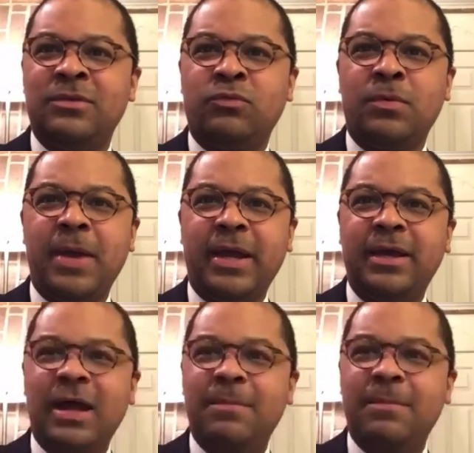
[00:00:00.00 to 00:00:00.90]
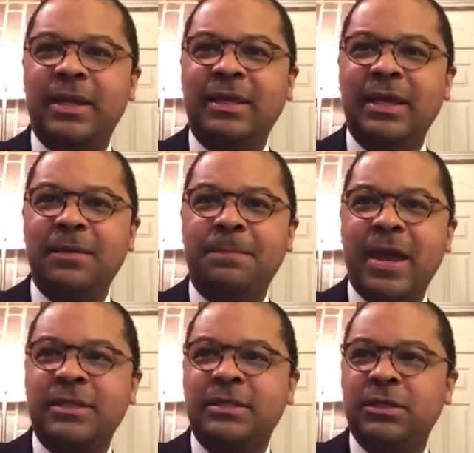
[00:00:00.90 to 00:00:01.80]
Rebecca, I'm going to kick it
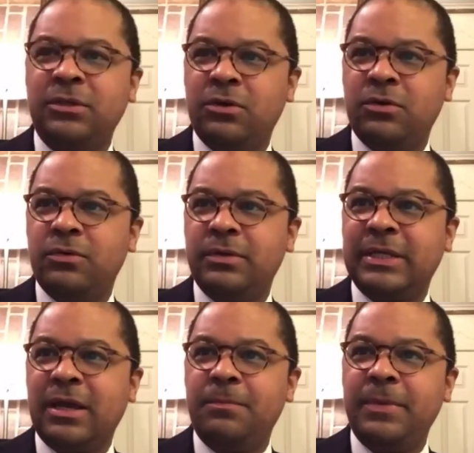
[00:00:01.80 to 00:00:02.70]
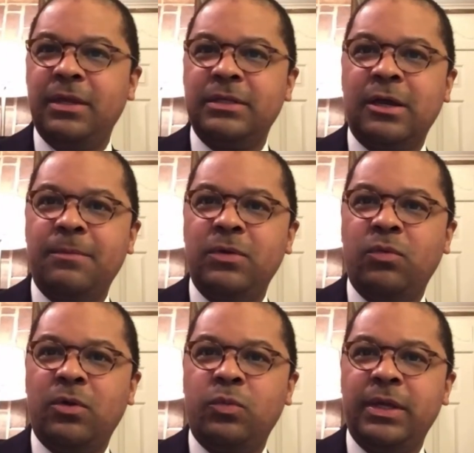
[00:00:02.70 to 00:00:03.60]
back to you. Tell me
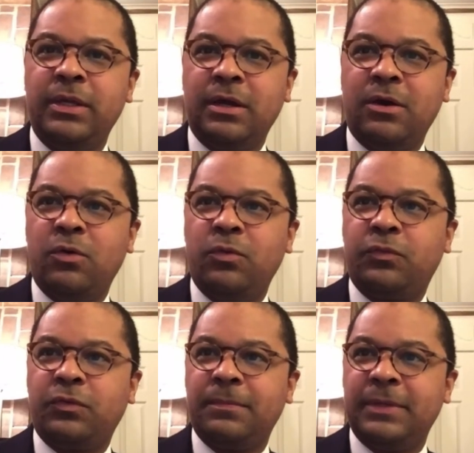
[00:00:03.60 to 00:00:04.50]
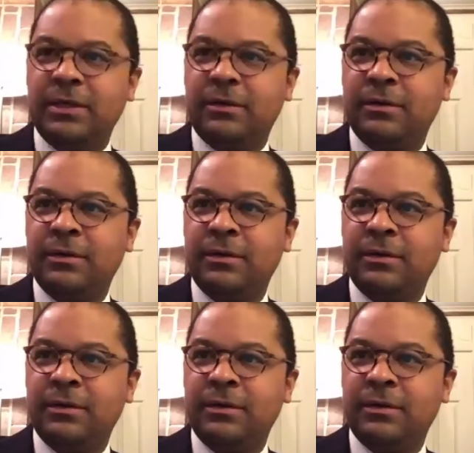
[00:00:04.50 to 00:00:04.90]
where we go from here.